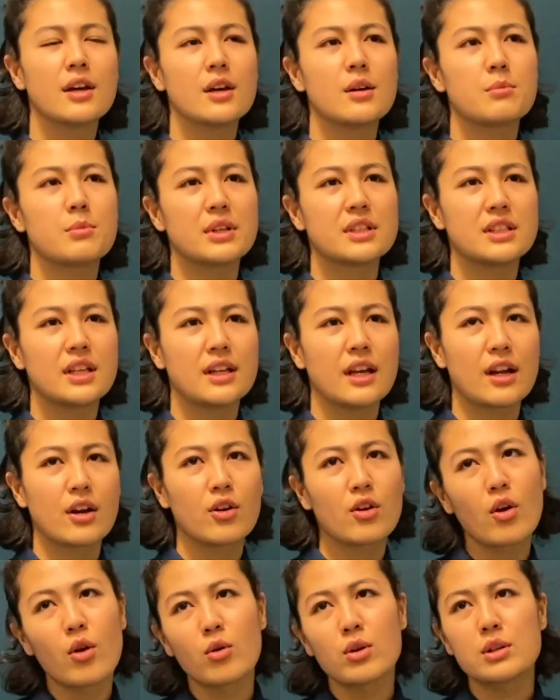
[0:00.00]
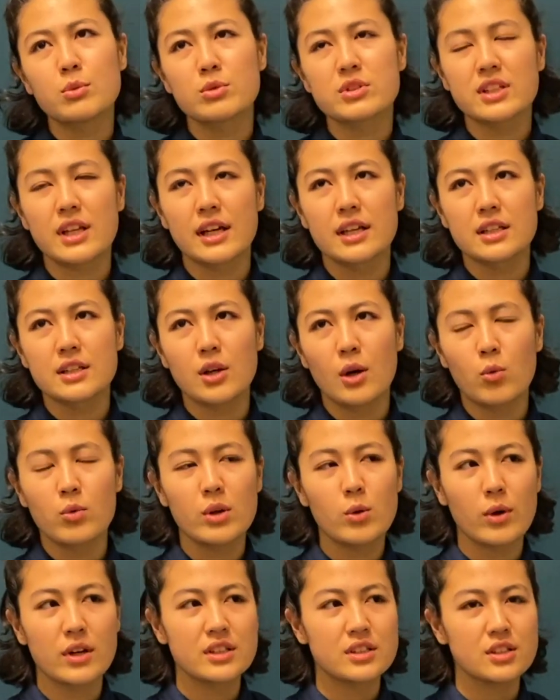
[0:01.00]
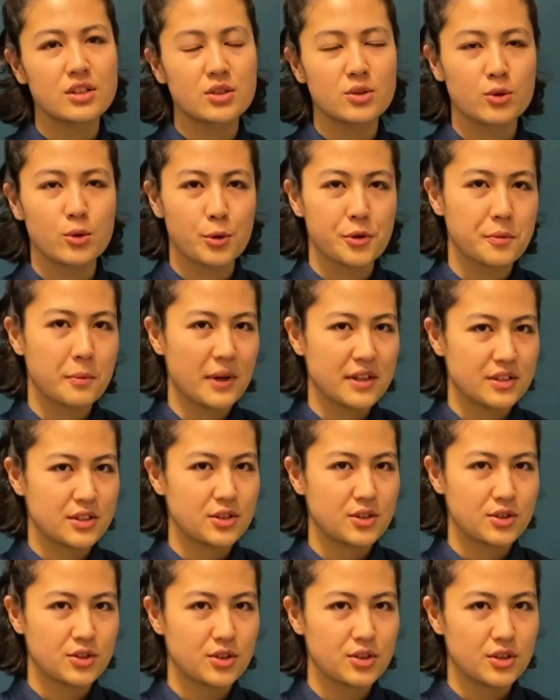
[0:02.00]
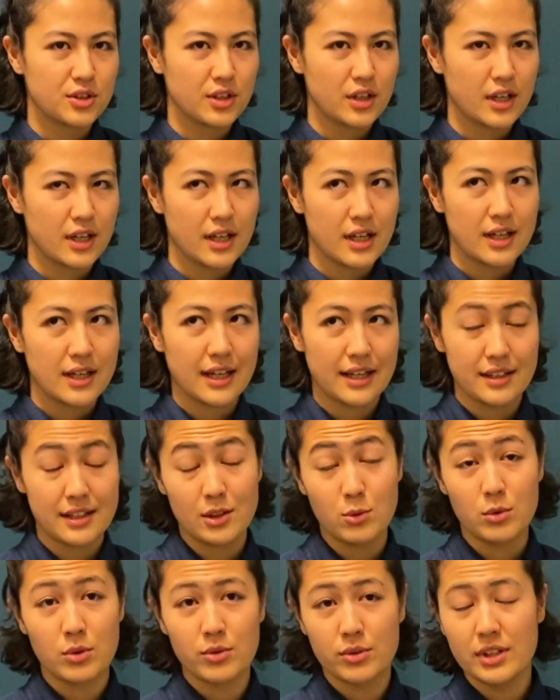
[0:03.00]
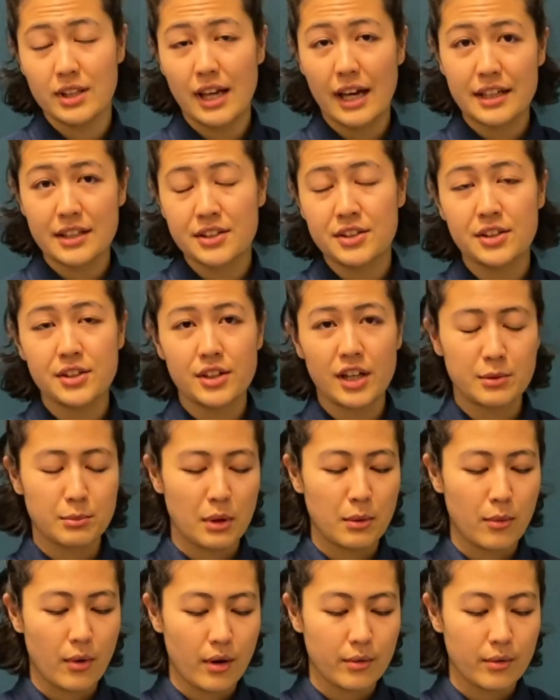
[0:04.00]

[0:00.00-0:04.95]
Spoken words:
But then I don't know, it was like we went to school with my sister and then we really liked here, and